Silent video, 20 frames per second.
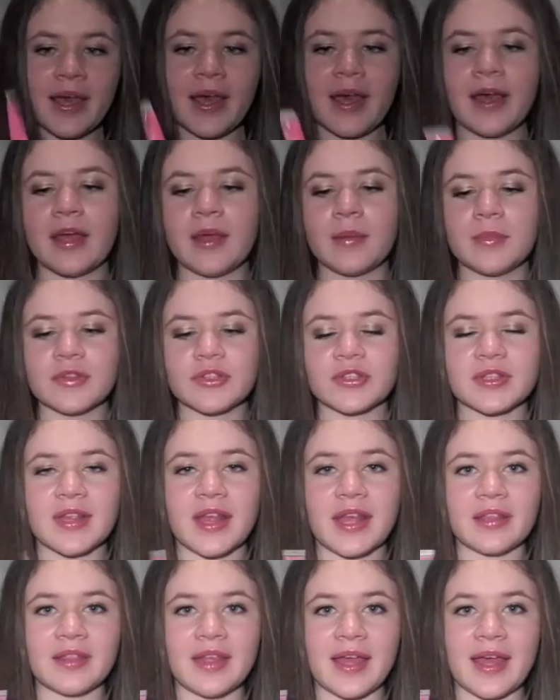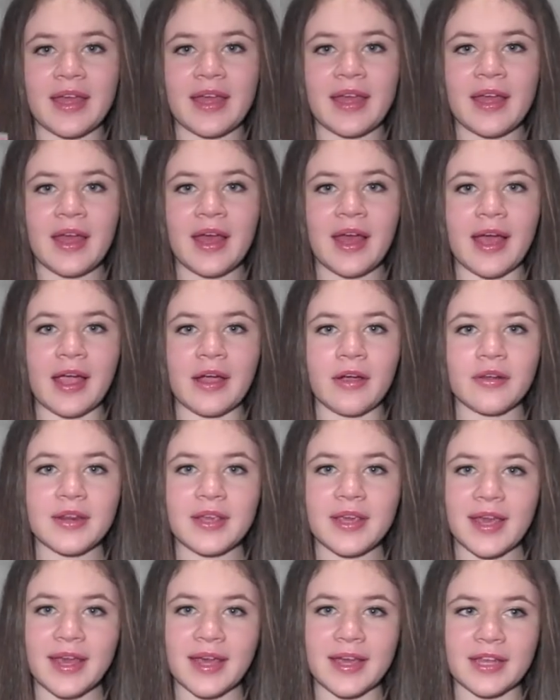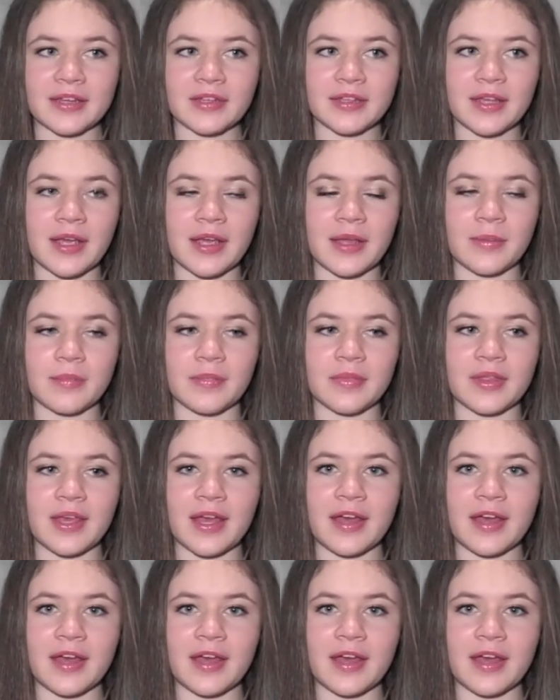It's just like that. I already had the